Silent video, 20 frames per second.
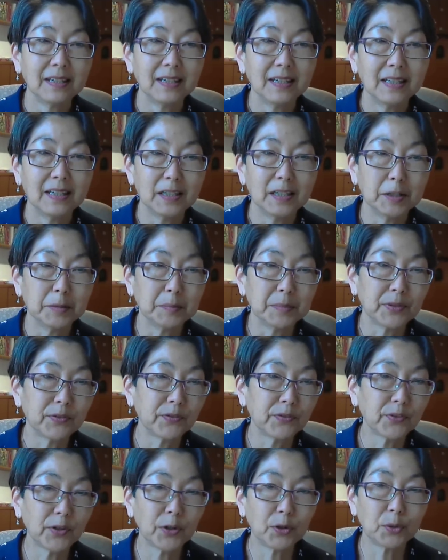Um,
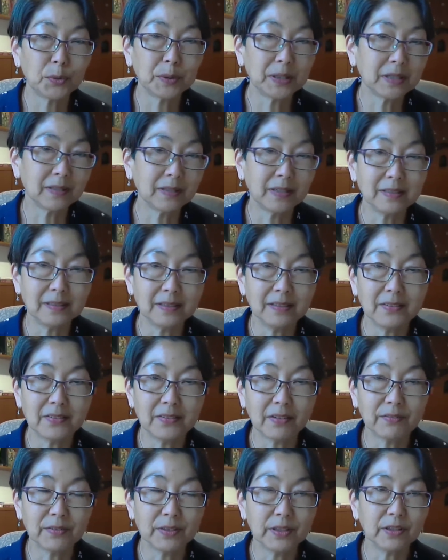so in
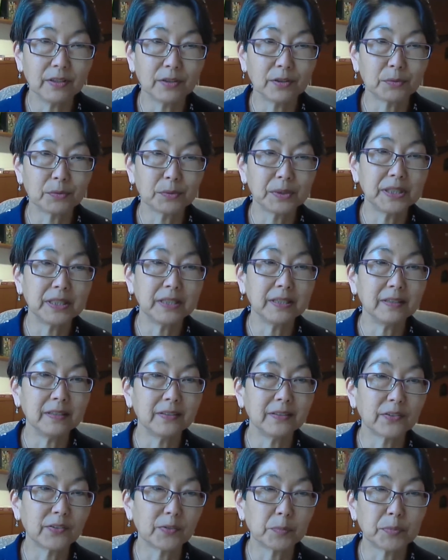1973,
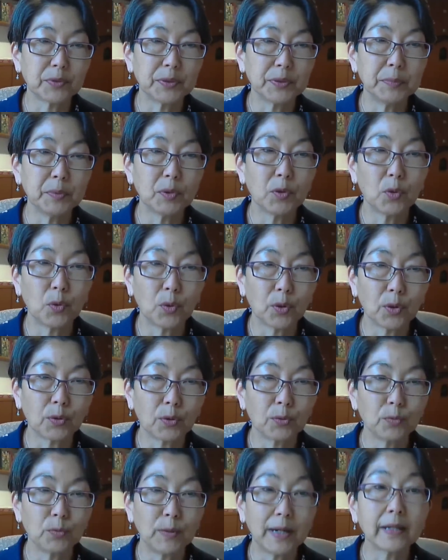the Supreme Court
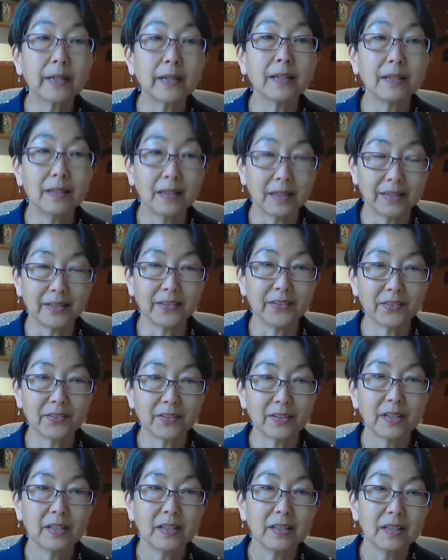recognized
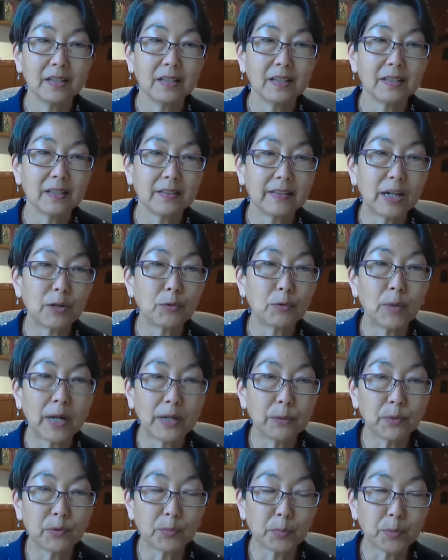that that
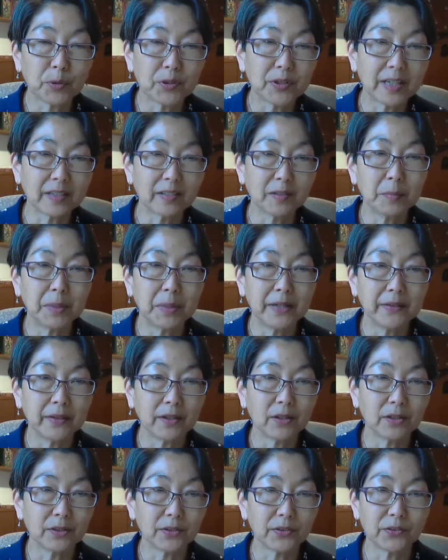right was protected by the
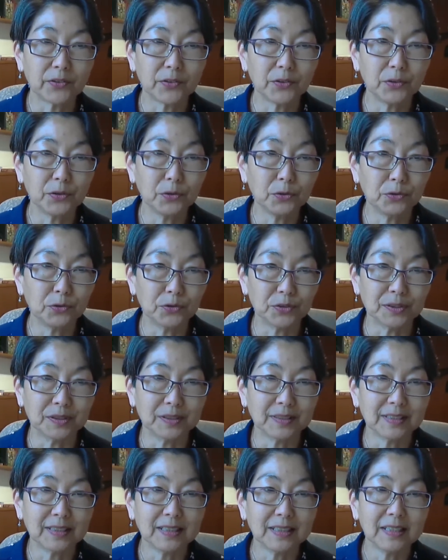Constitution.
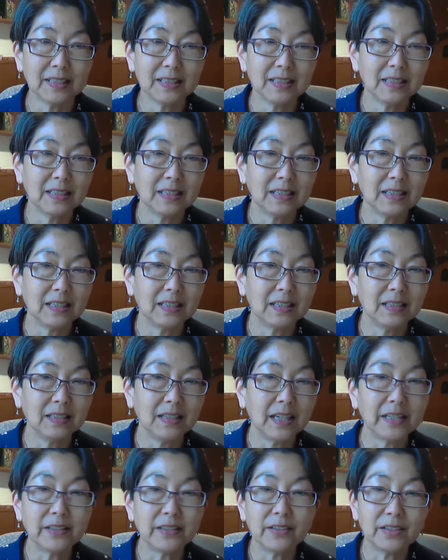In
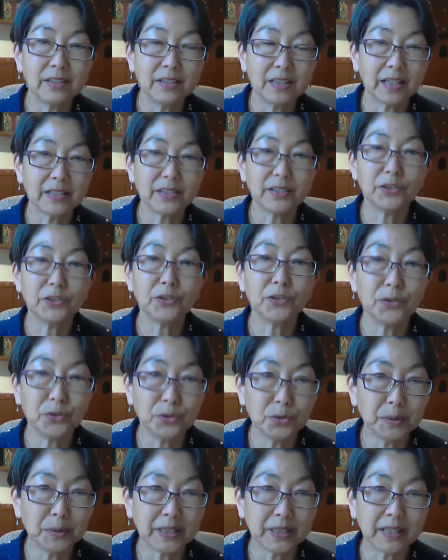
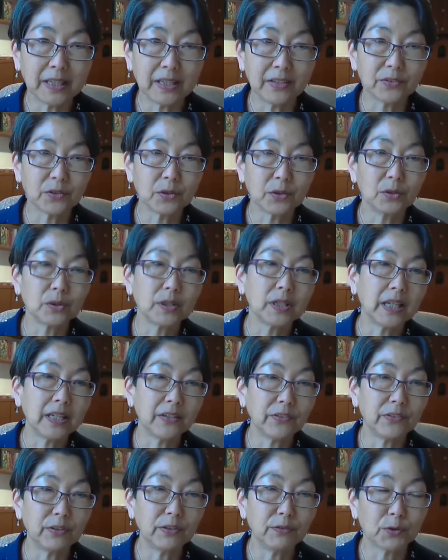1992, in a case called
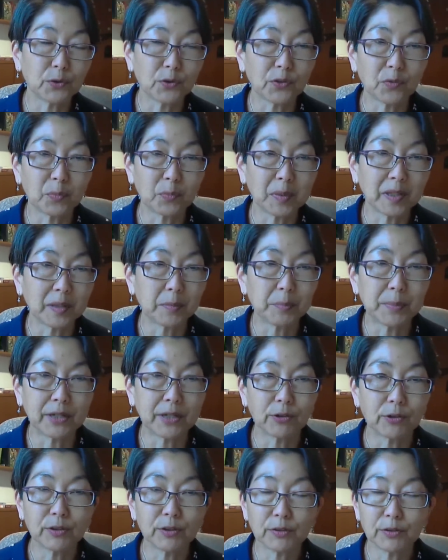Casey versus Planned
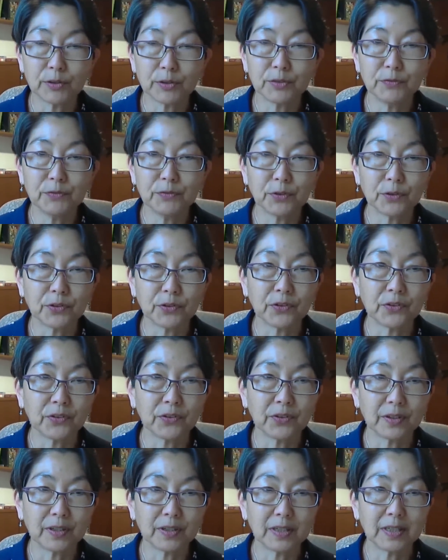Parenthood
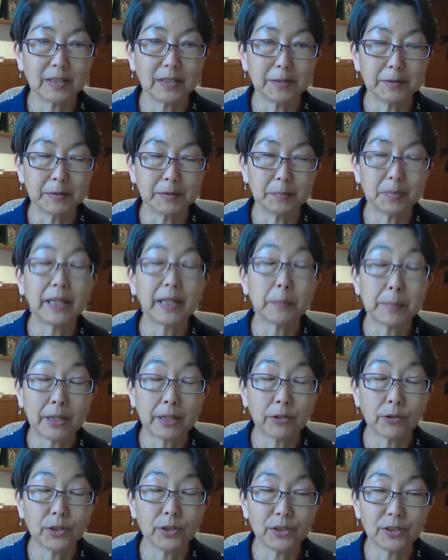versus uh, Planned
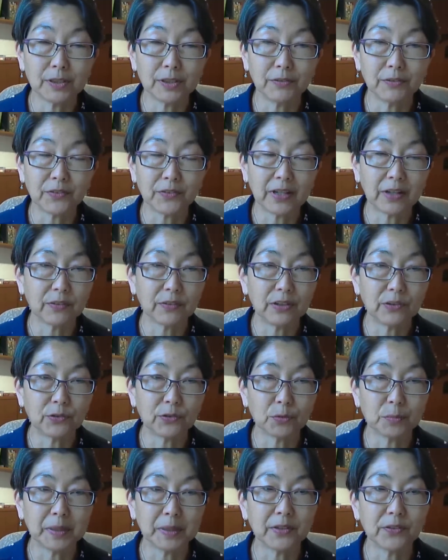Parenthood of
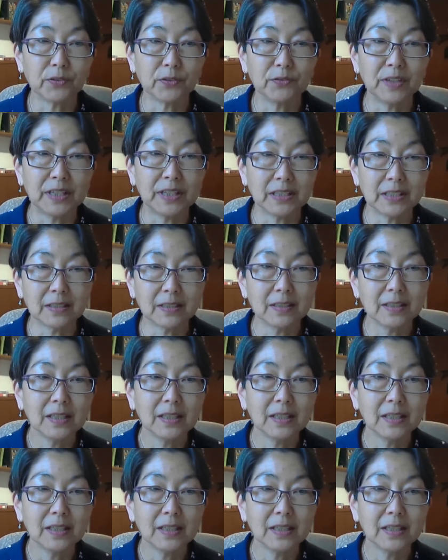Southeastern Pennsylvania.